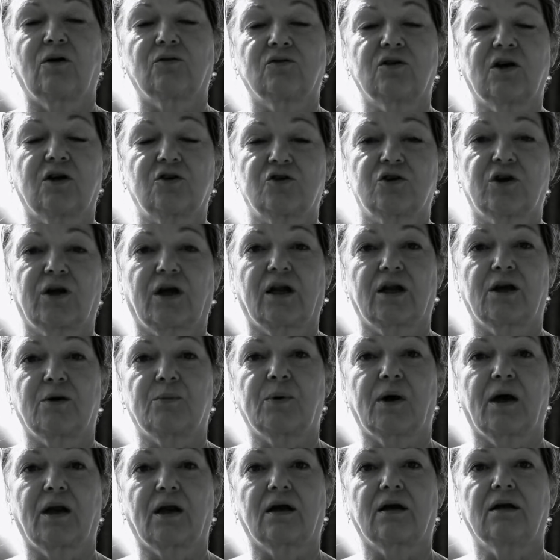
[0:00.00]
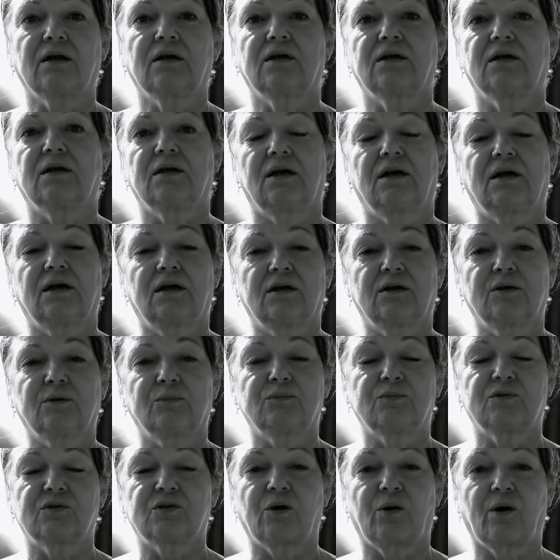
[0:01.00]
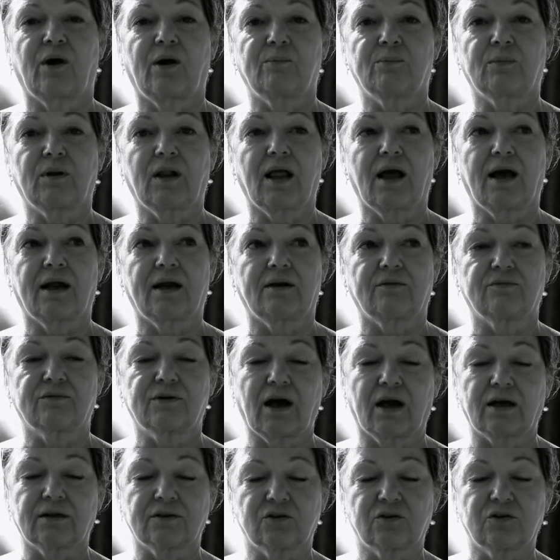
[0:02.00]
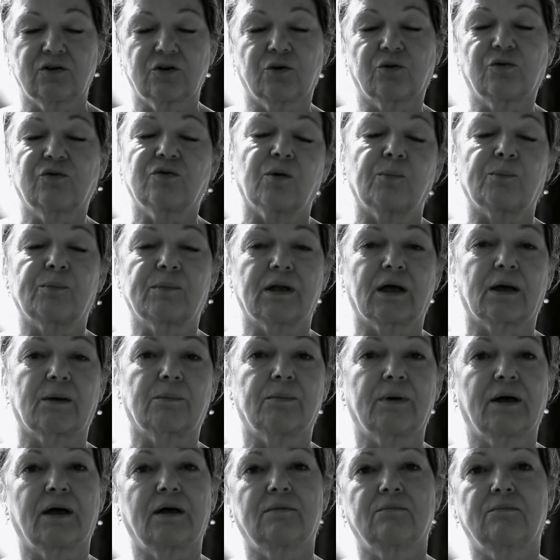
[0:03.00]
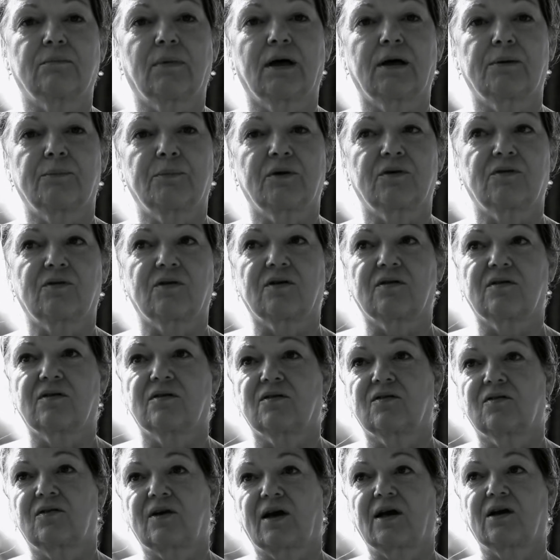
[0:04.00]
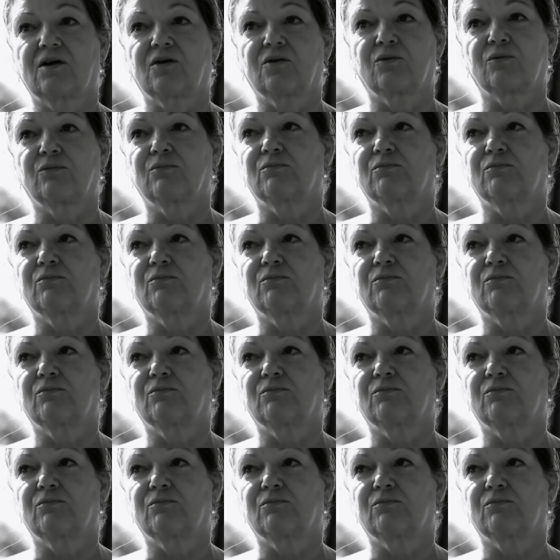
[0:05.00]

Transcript: touching anybody. So I'm glad I've gotten to do something, but my business is down